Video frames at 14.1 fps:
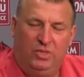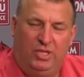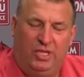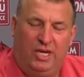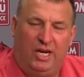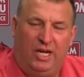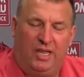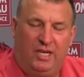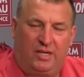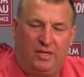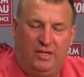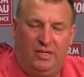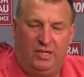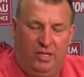Yeah, I
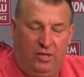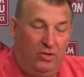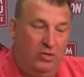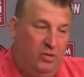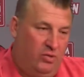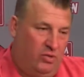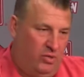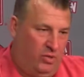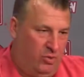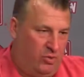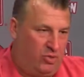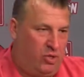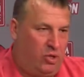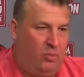think that, you know, there
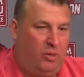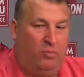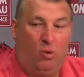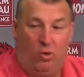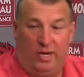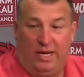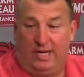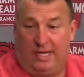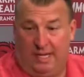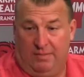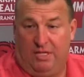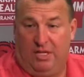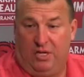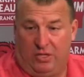was a little bit more in that
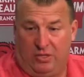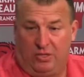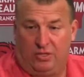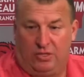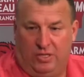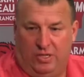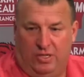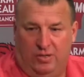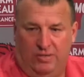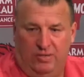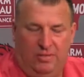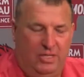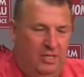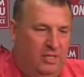game than others.
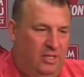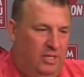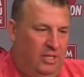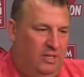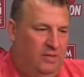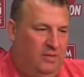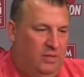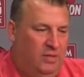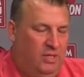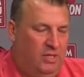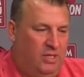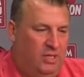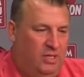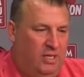
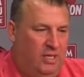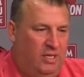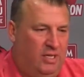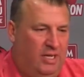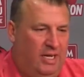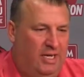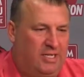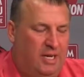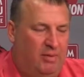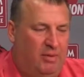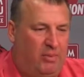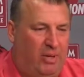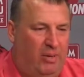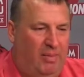I think anytime
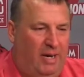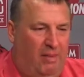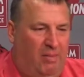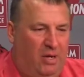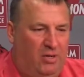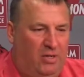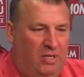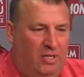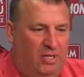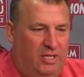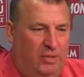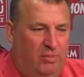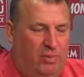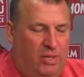you play Bama, I
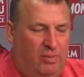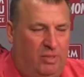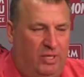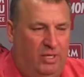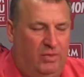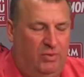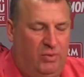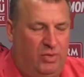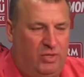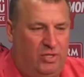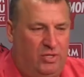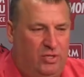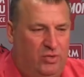think you probably, one of the things